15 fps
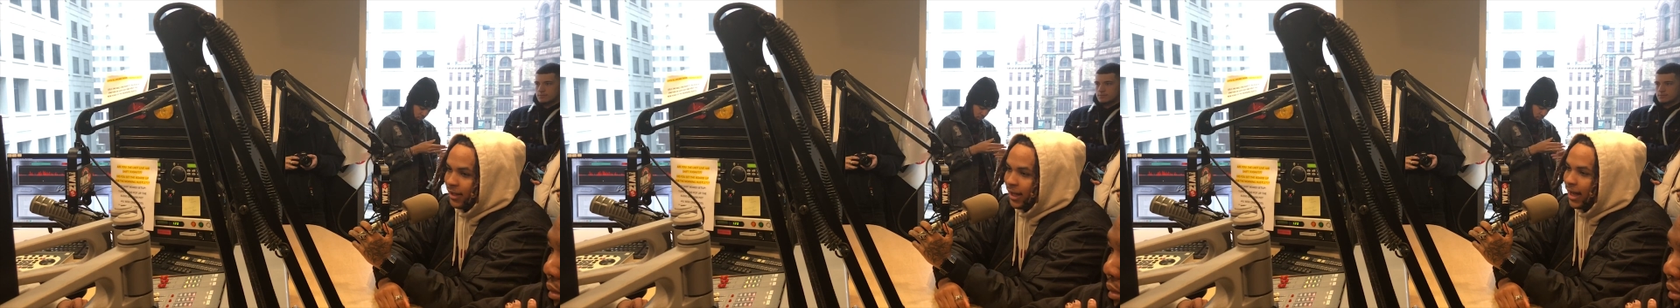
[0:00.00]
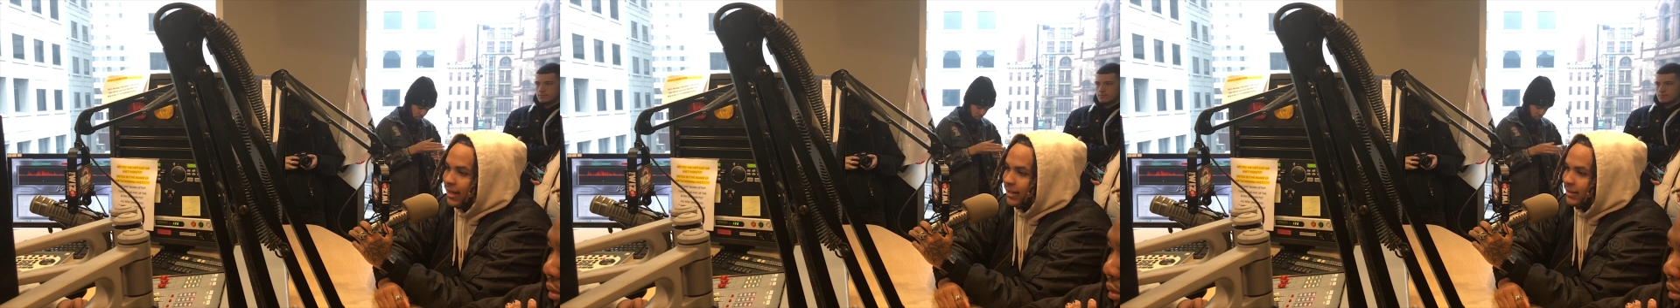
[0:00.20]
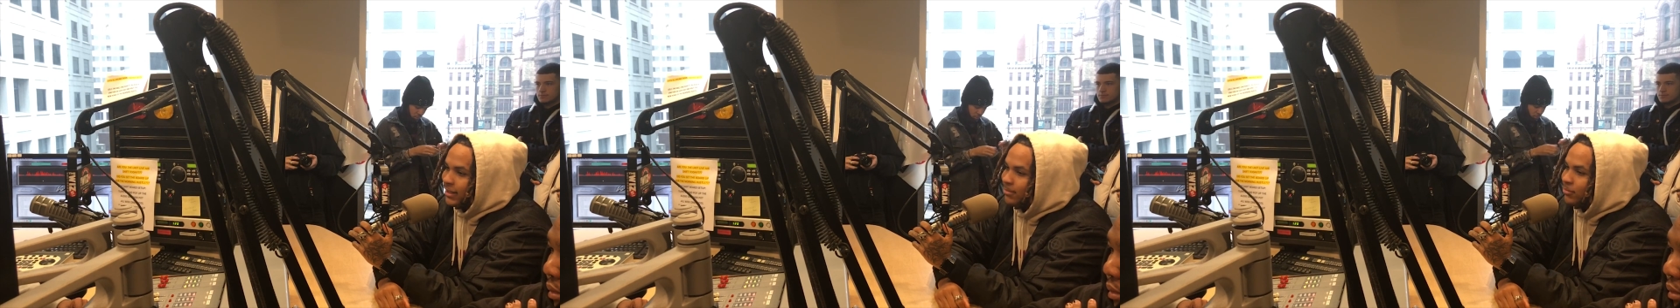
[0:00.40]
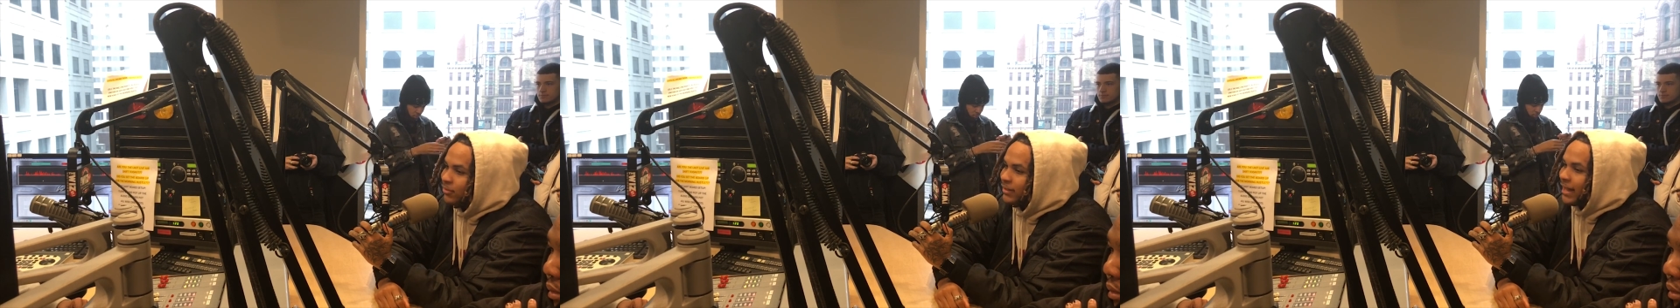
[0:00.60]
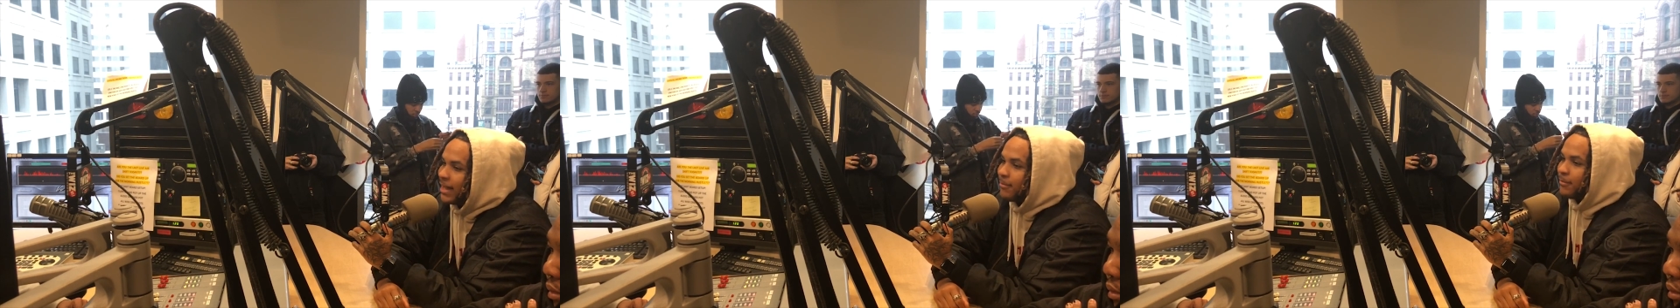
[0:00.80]
Like, I didn't dibble
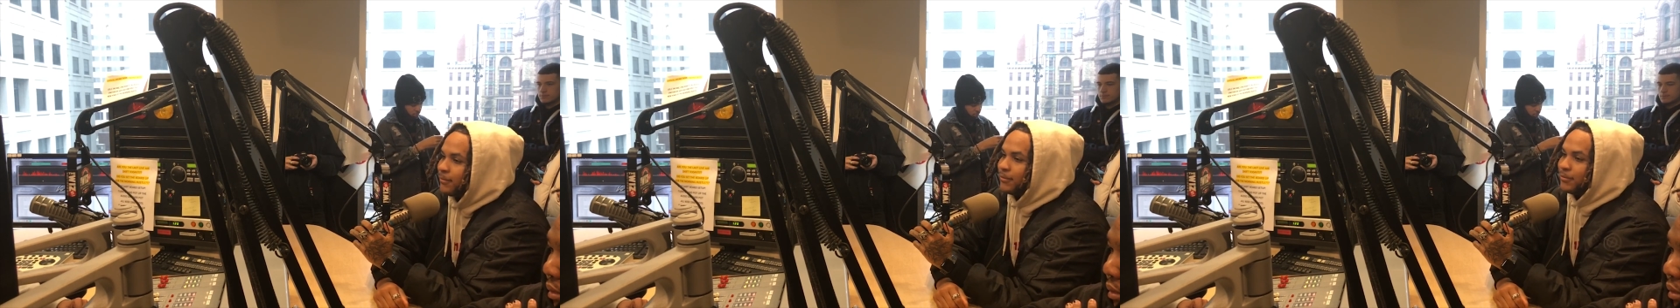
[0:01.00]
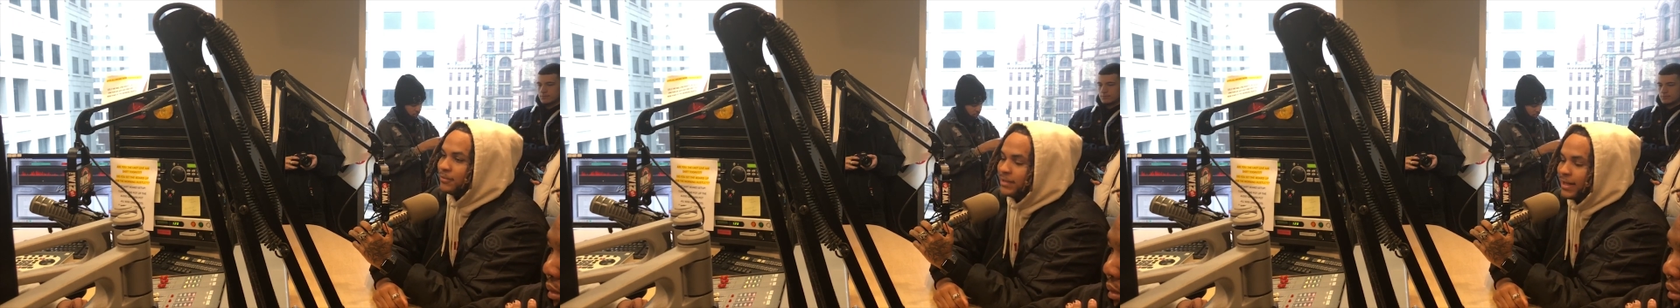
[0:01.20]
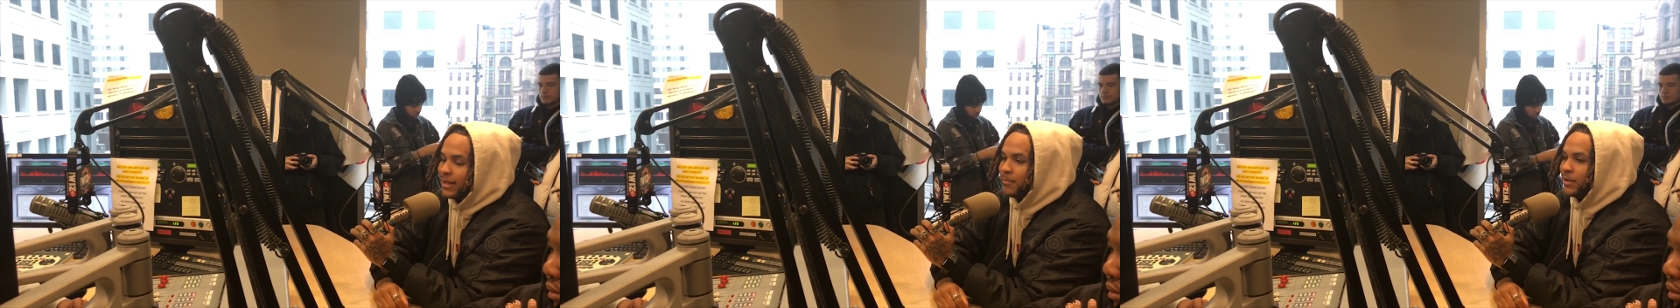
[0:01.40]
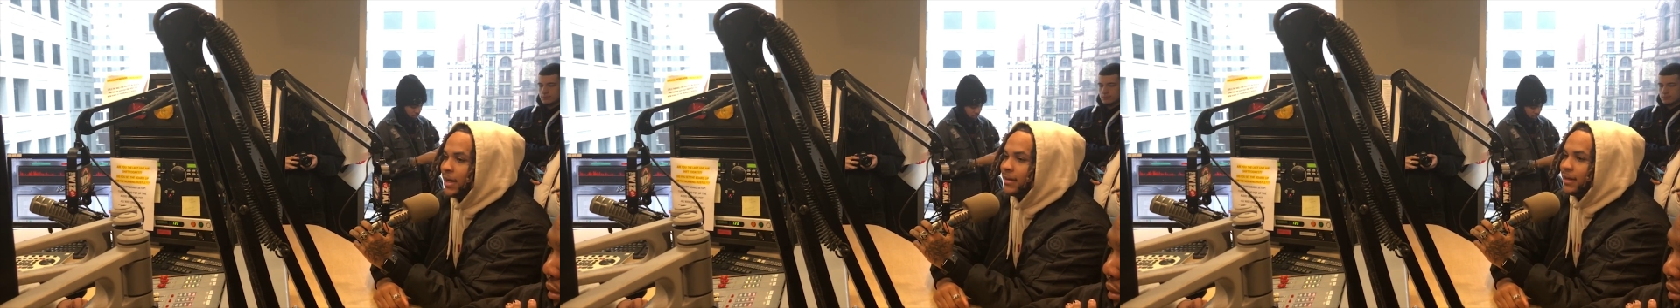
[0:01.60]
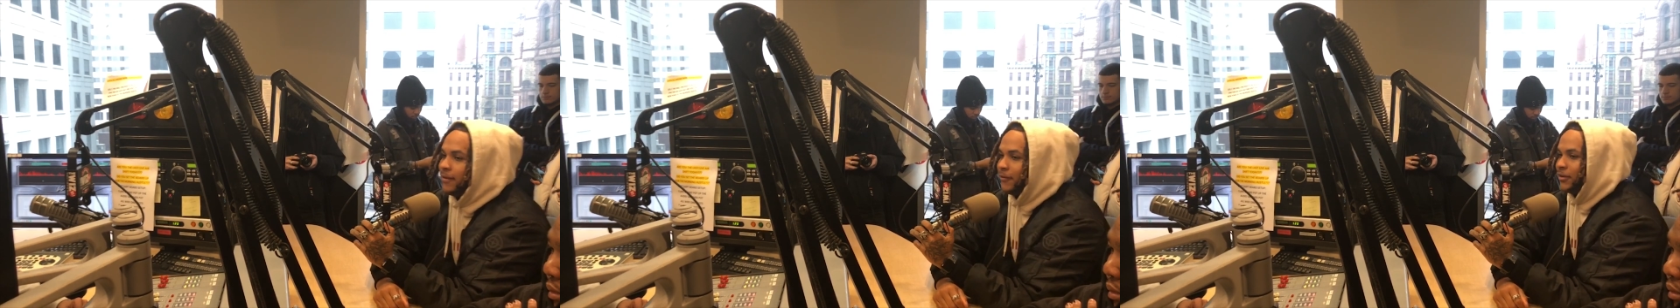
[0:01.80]
to dabble a few times, but I
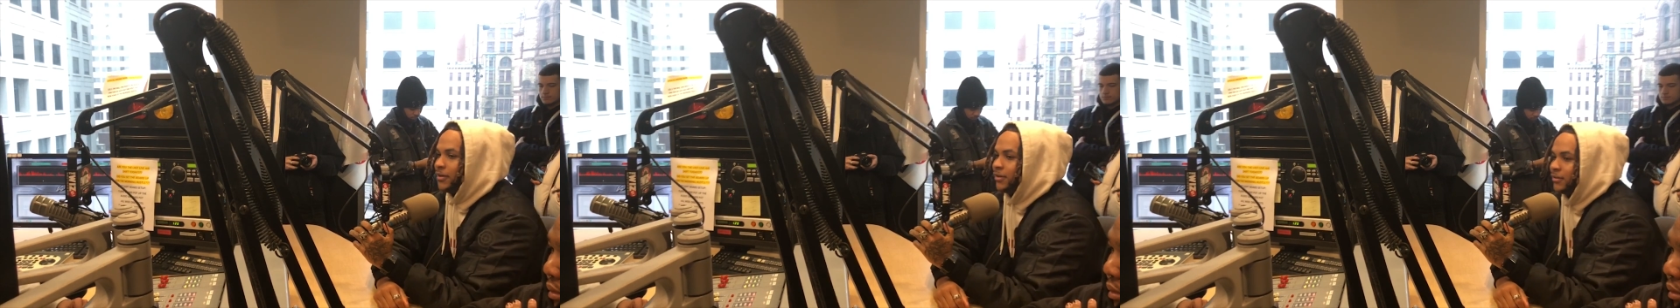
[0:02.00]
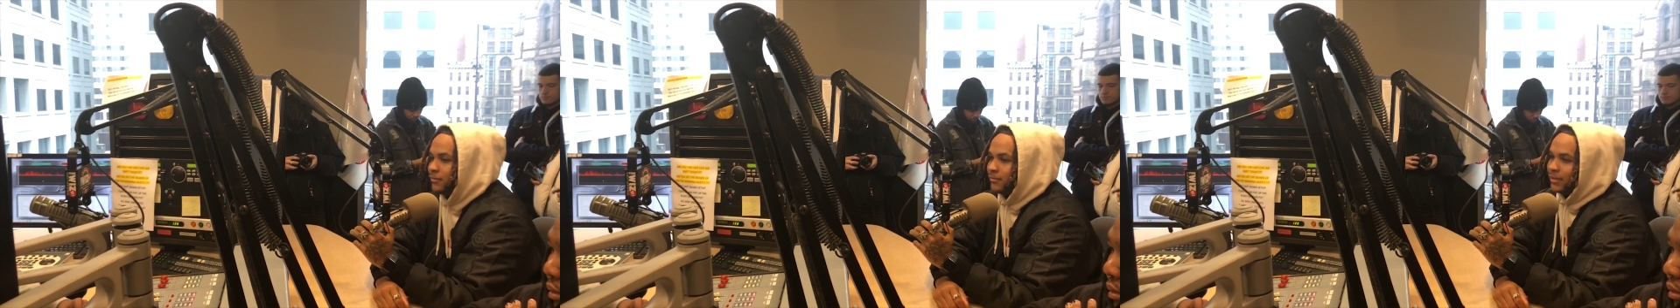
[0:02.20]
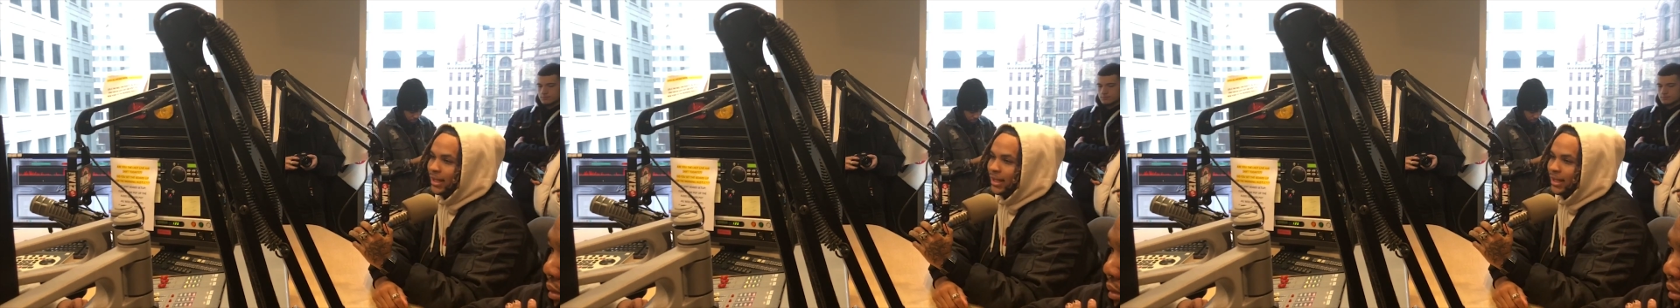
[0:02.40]
never